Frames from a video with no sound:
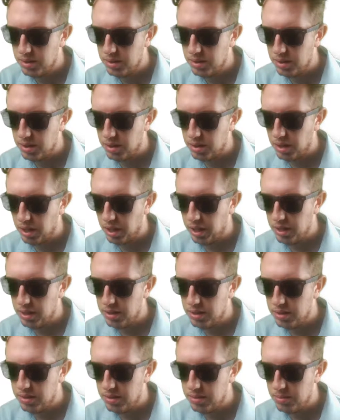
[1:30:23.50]

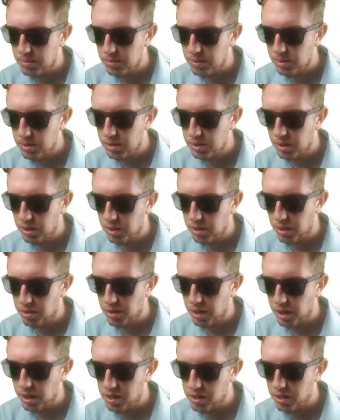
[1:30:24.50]
Green. This is green
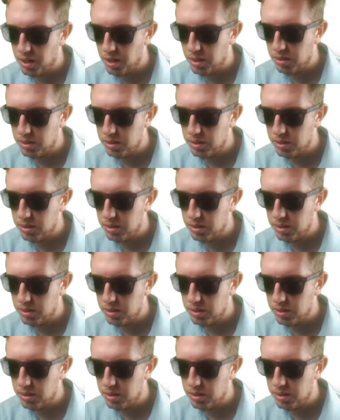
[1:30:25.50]
right here though.